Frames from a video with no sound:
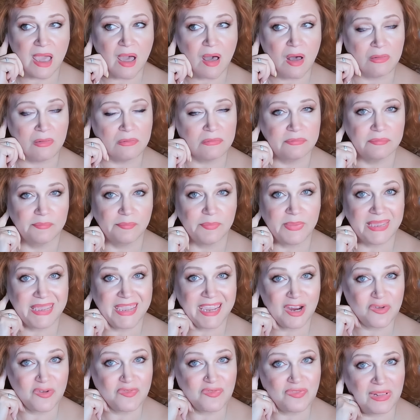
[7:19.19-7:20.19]
But y'all,
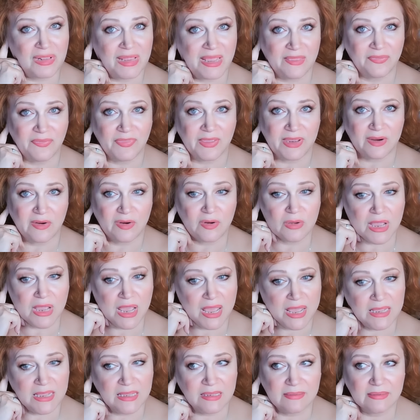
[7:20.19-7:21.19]
be careful out
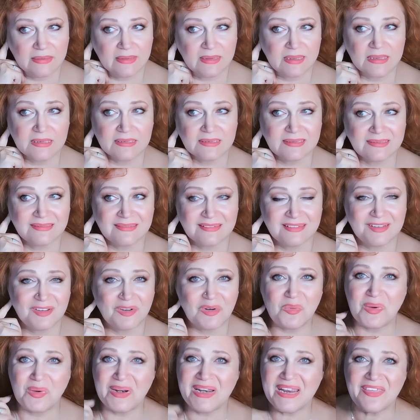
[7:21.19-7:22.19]
there, okay?
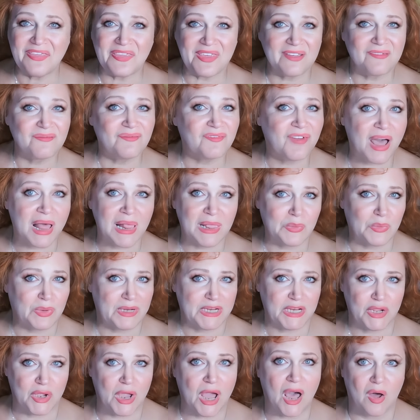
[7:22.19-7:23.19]
Because you don't want anything
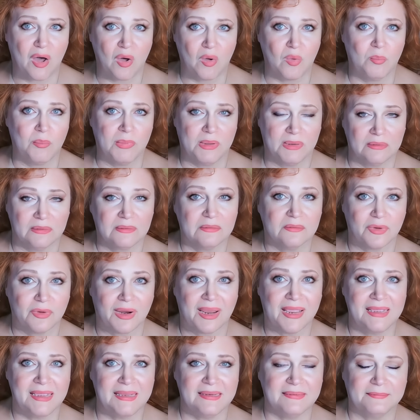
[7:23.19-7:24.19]
following you home,
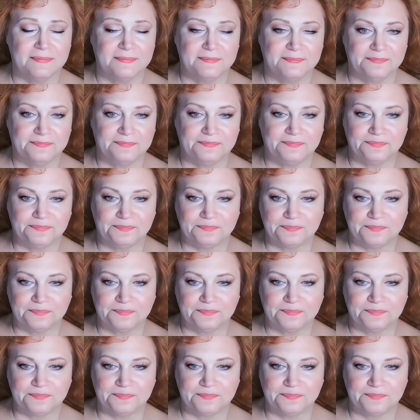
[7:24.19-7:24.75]
right?